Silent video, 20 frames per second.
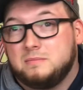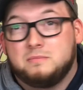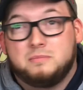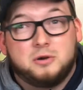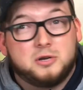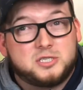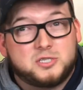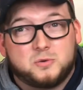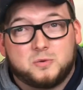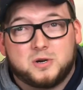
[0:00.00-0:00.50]

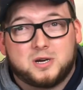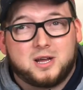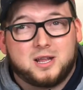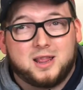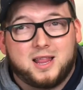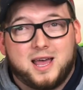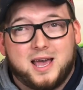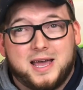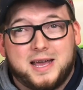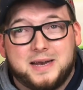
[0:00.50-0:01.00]
Put your work
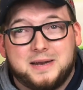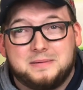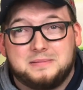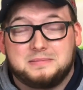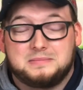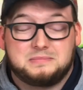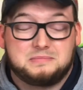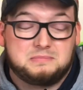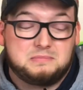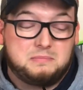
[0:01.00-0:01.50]
online,
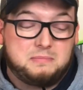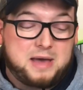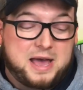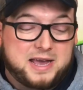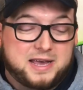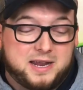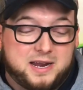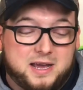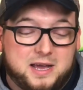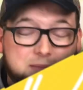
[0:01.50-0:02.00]

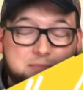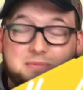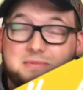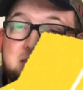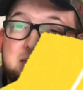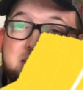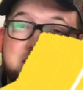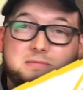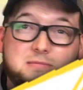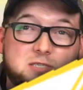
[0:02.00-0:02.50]
pack it up,
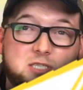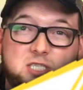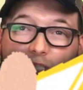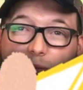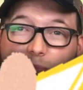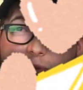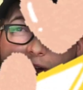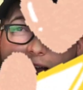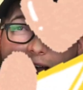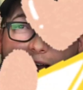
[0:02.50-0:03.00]

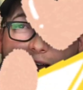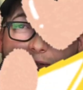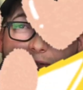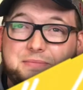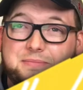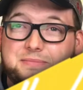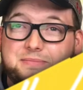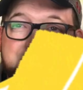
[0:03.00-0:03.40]
ship it out.